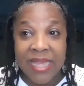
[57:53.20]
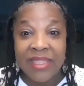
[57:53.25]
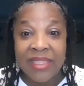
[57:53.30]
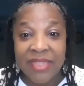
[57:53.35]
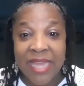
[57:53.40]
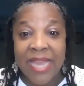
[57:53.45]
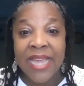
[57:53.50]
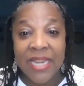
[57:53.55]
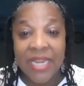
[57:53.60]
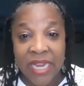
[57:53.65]

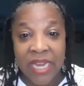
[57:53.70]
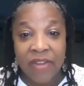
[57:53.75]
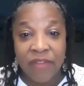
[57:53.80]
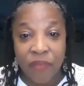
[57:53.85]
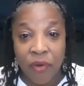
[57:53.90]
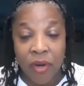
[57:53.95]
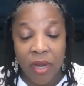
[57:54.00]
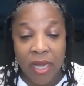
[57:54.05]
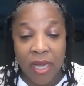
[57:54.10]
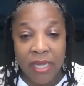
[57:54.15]
they need
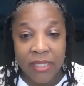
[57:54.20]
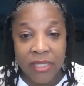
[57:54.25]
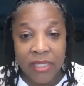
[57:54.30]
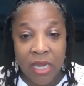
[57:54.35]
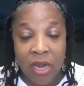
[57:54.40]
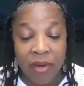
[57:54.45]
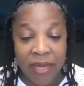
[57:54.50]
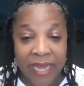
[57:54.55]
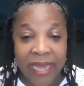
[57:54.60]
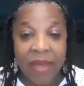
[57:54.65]
for us,
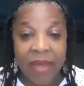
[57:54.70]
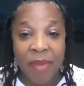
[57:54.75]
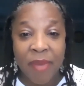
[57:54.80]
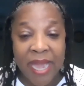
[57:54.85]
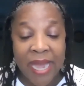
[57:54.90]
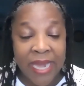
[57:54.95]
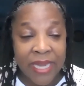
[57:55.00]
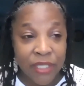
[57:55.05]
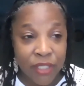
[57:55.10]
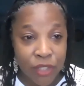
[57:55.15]
our
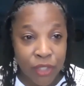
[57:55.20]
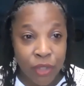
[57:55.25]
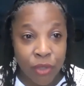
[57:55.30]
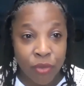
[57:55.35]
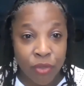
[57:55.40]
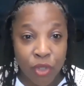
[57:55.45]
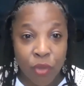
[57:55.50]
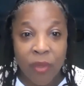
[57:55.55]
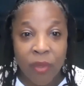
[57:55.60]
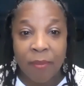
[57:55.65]
campaigns
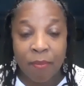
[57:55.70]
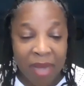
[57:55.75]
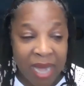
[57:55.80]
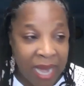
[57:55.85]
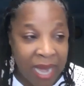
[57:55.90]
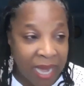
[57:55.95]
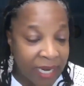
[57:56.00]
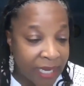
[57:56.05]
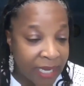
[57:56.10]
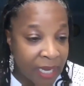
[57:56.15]
to
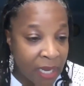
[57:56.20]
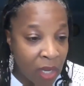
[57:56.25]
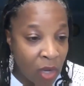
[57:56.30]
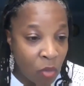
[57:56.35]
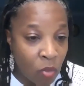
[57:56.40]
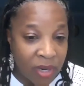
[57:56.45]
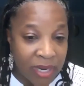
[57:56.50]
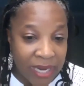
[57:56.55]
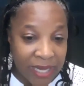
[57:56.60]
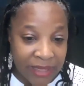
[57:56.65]
embody?
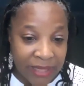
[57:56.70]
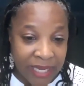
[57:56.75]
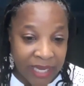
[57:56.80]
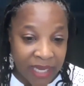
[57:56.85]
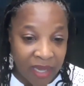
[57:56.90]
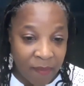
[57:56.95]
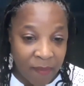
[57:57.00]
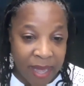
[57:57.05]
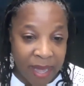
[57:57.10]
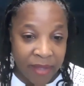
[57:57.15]
When I think
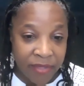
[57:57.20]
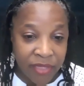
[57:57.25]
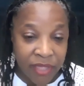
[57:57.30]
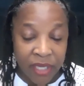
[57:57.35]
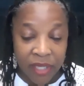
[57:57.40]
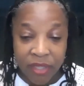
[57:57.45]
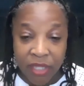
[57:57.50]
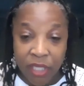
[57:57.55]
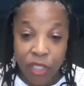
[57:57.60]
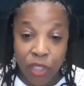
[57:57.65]
about
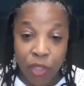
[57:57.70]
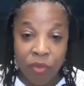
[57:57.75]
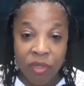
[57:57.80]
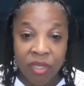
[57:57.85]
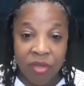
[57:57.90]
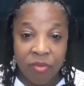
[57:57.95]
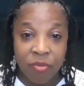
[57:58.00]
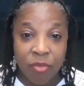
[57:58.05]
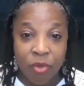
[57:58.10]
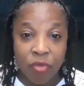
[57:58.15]
the
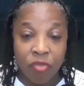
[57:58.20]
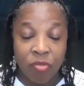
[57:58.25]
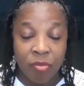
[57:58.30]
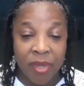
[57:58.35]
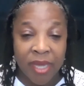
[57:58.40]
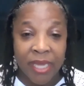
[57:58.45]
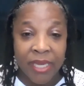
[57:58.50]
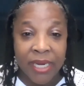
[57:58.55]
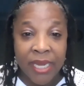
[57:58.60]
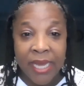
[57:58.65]
union
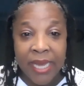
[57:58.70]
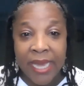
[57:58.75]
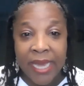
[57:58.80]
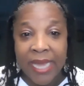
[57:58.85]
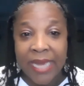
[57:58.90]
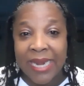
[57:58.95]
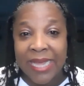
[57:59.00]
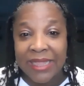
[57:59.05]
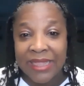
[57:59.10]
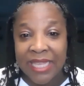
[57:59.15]
movement
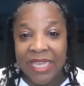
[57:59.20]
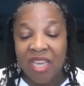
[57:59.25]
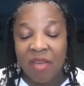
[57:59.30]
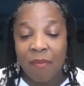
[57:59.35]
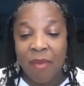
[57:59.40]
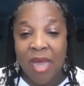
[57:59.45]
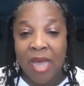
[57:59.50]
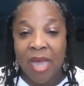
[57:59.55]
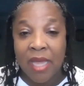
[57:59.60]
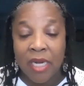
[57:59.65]
and I think
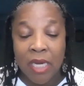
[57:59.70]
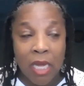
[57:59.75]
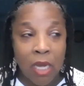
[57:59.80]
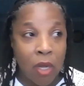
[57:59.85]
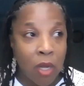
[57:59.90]
about